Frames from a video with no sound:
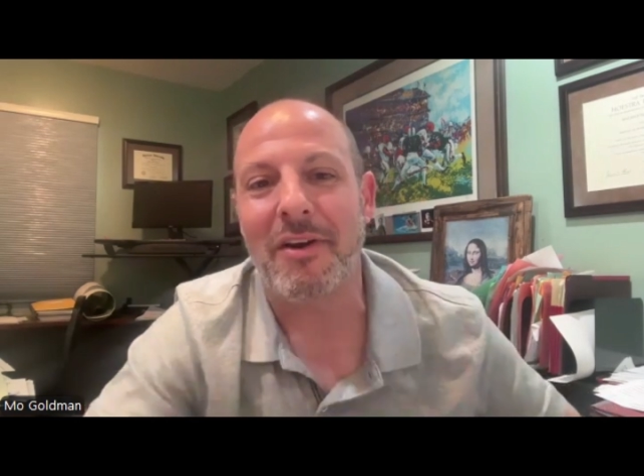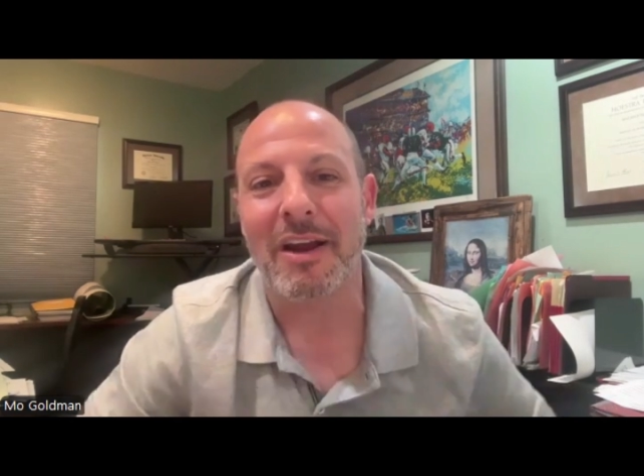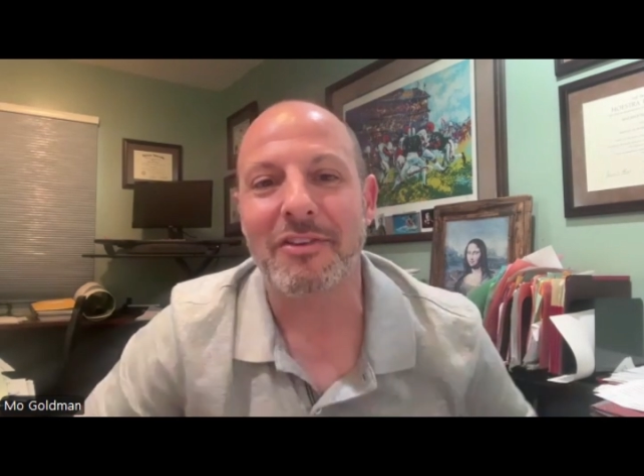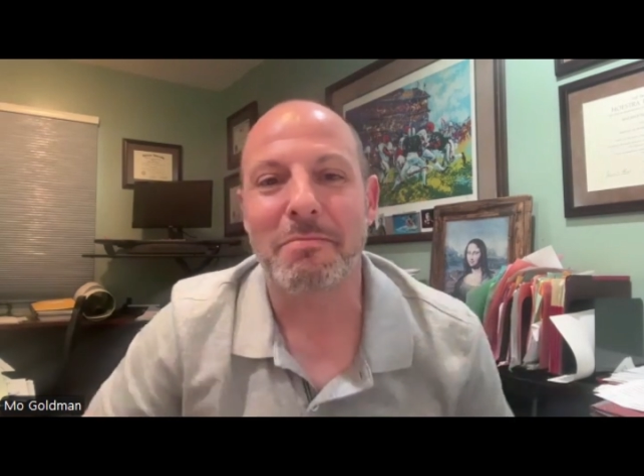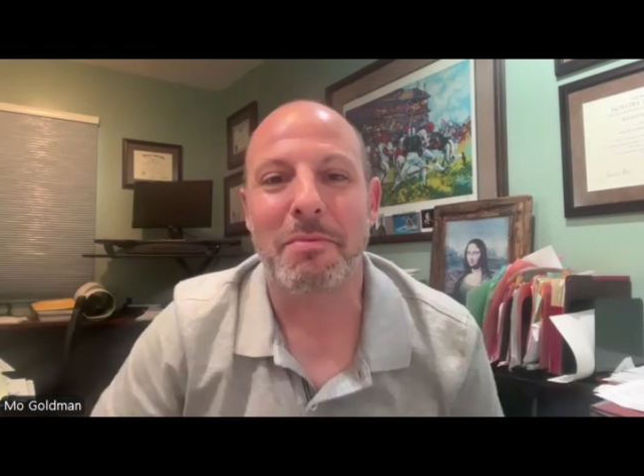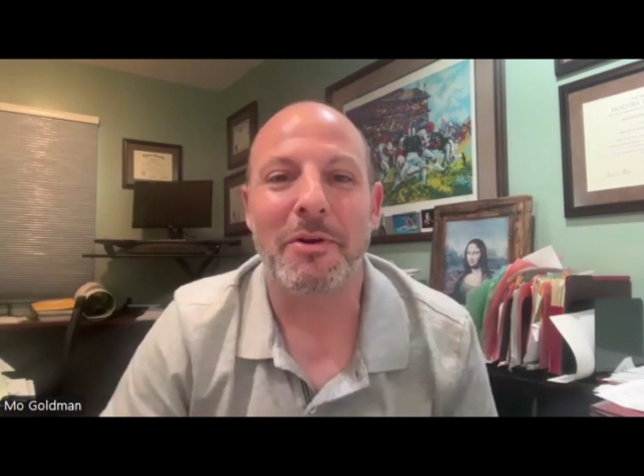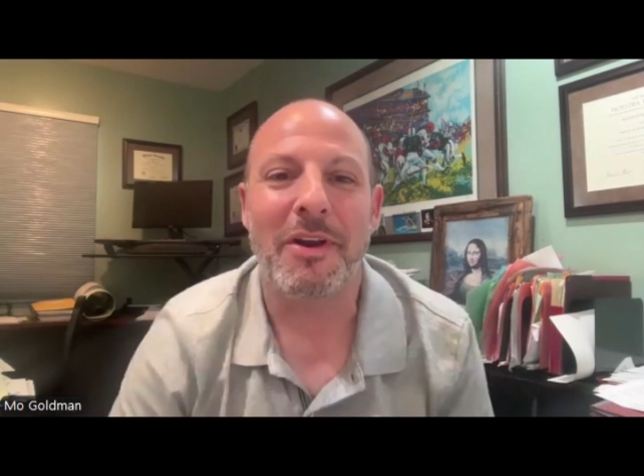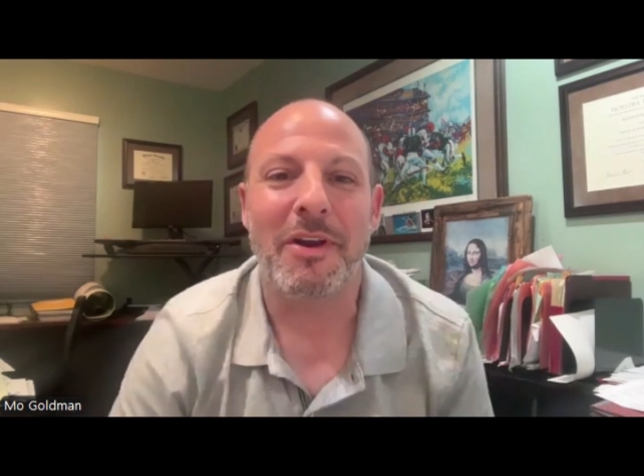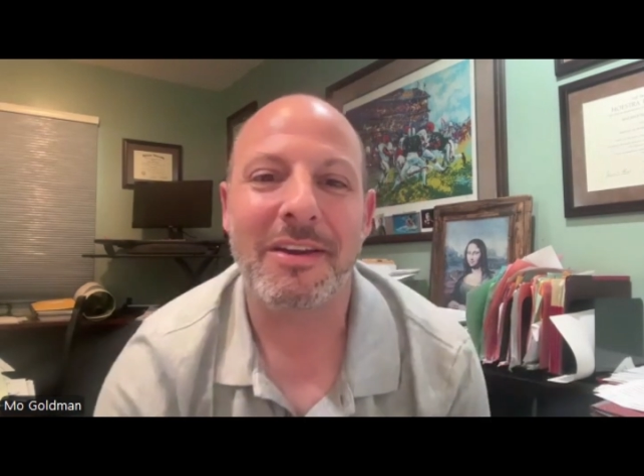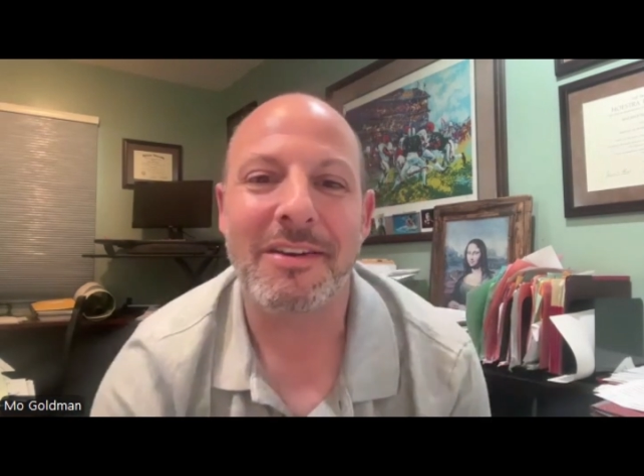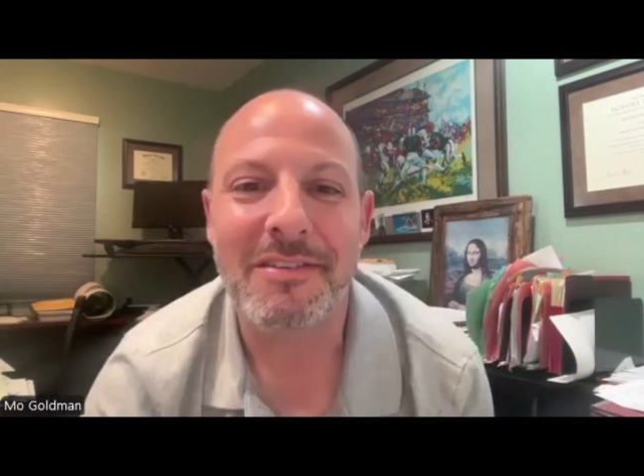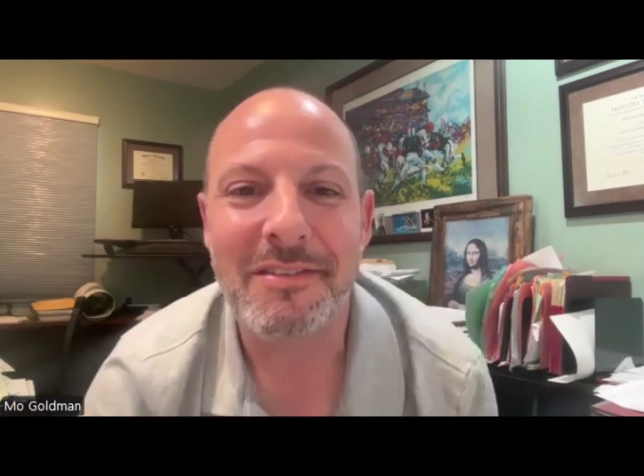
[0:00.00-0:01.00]
expert
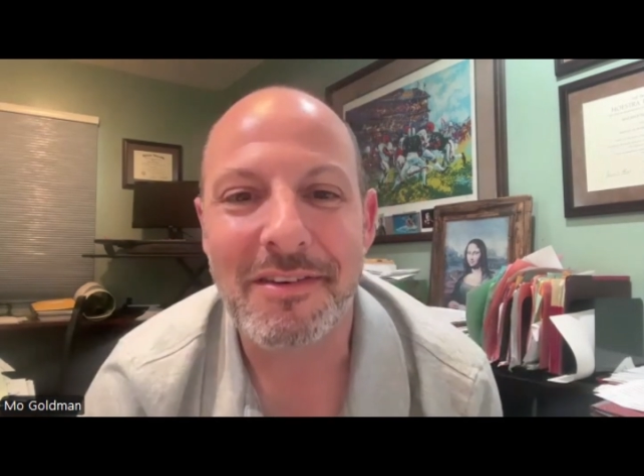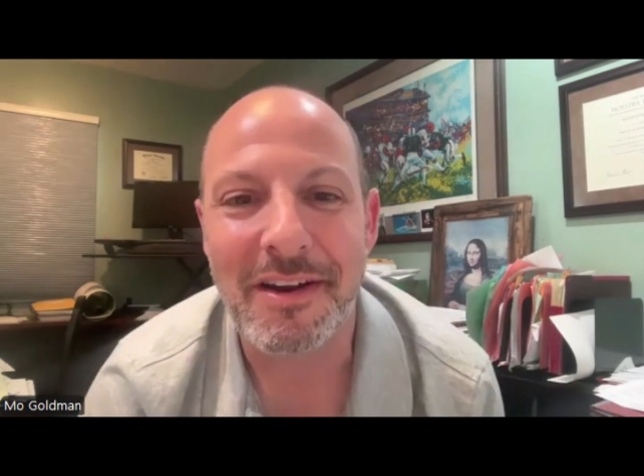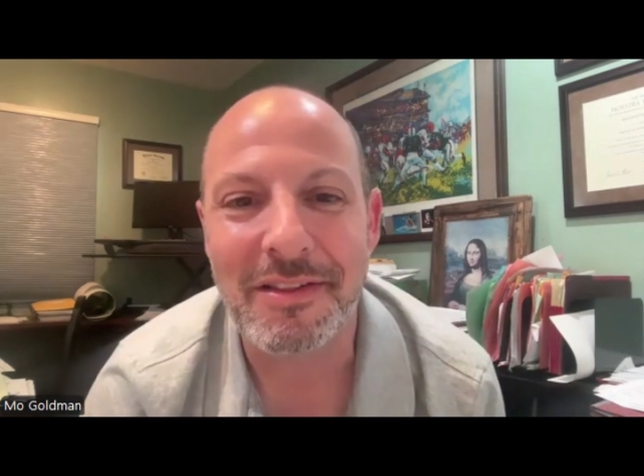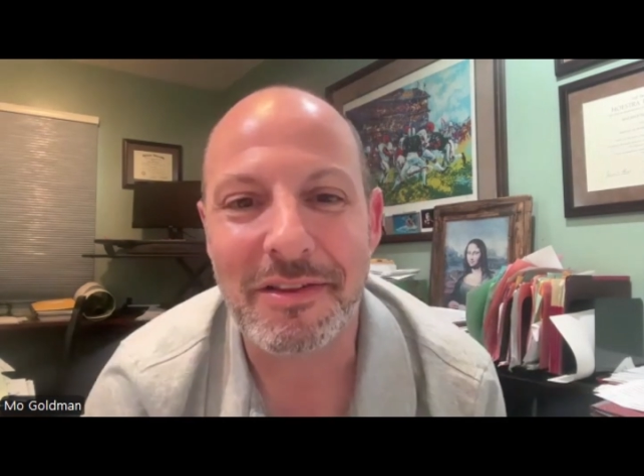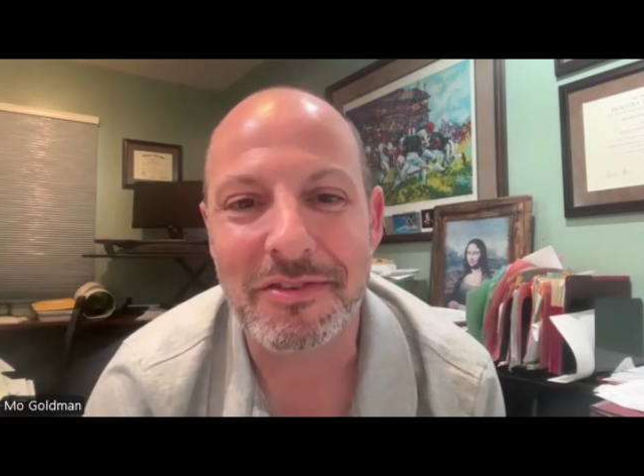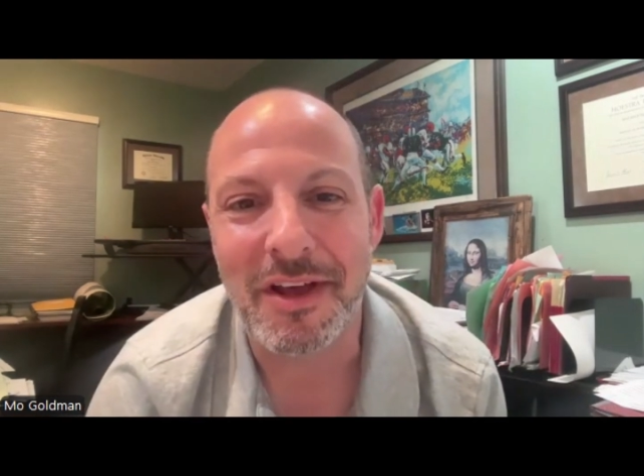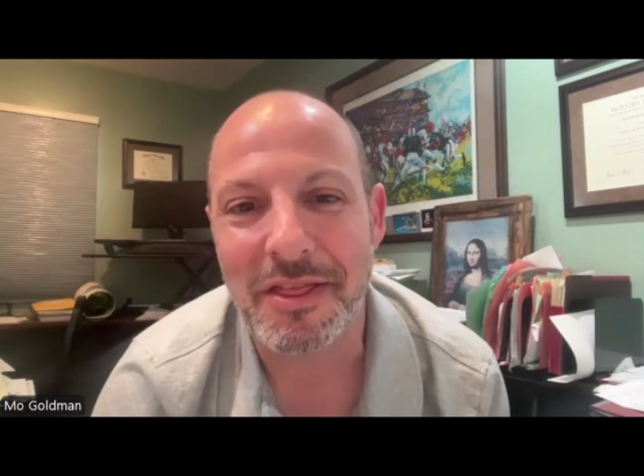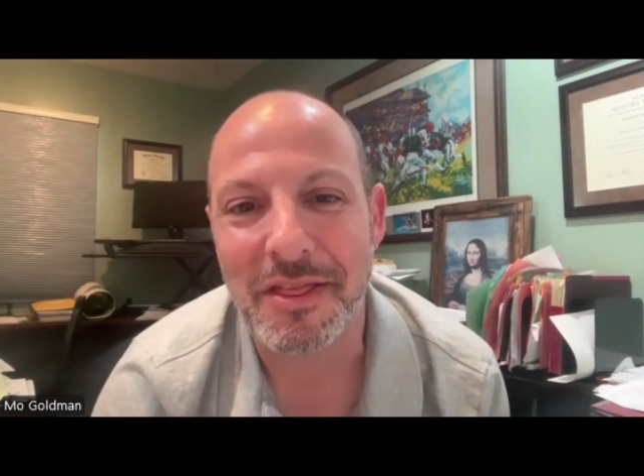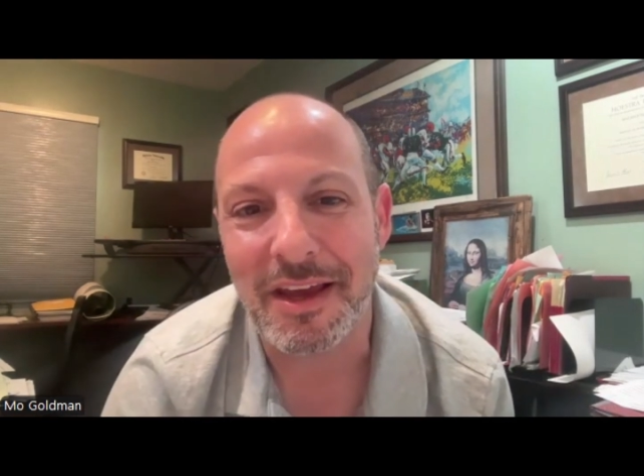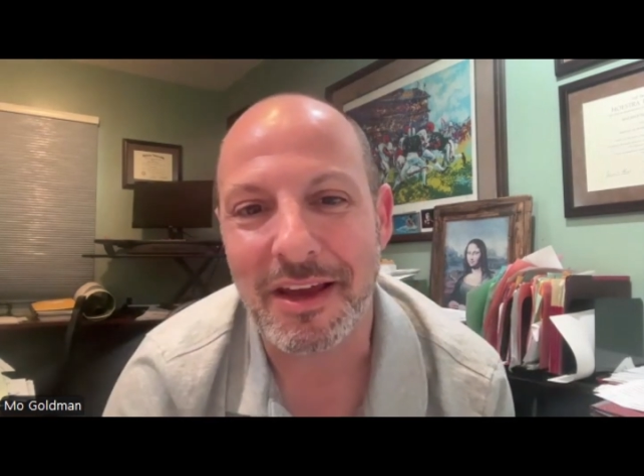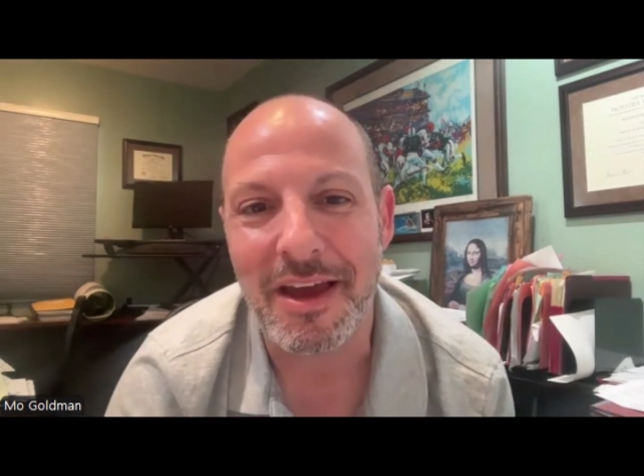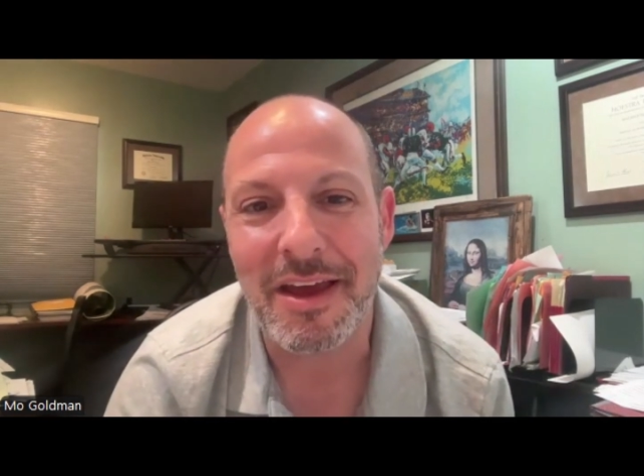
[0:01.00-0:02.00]
on, at least I
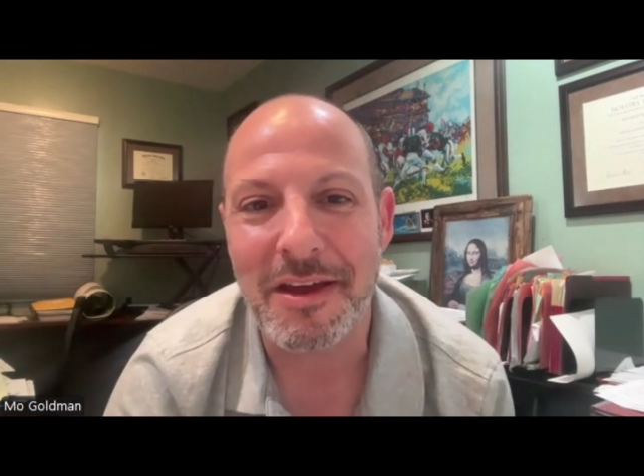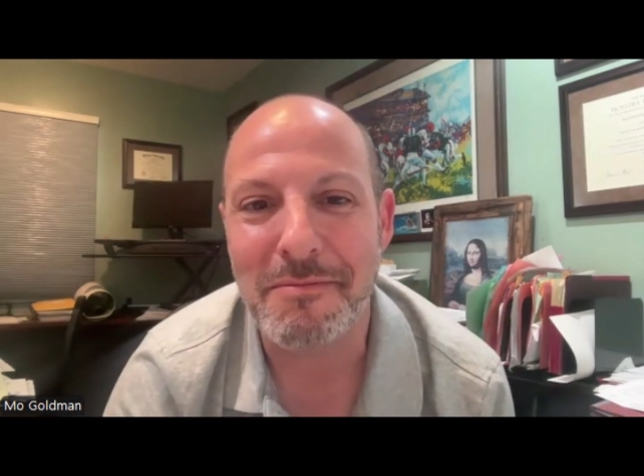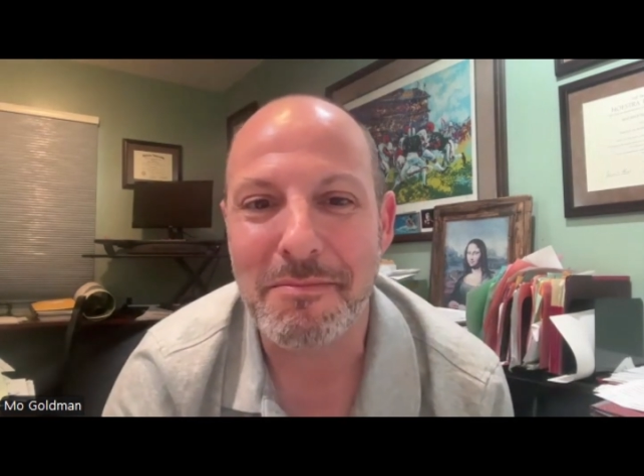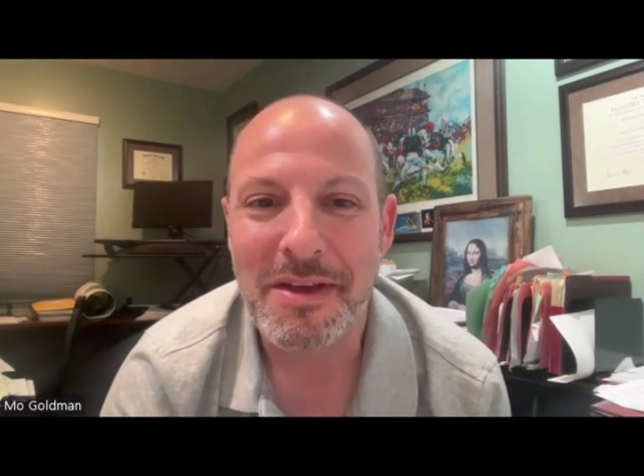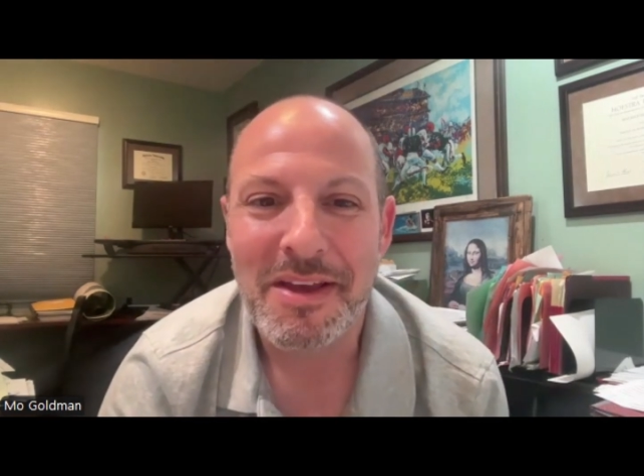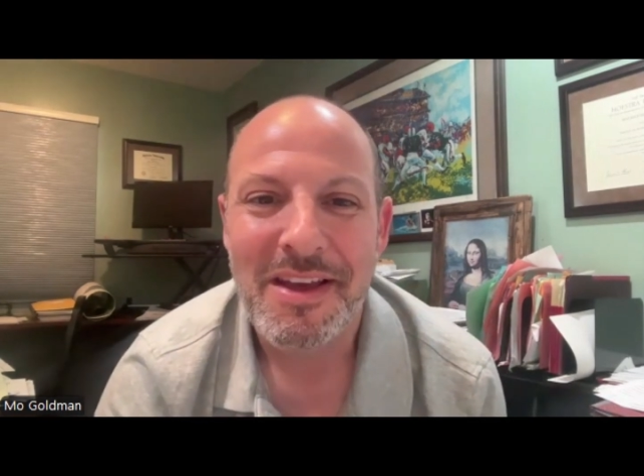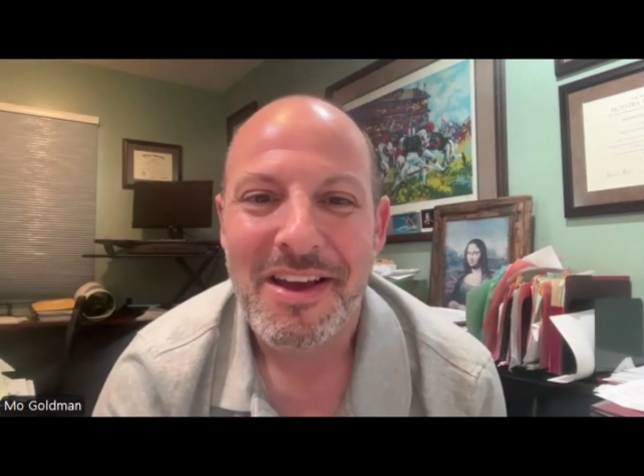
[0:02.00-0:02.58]
think I am.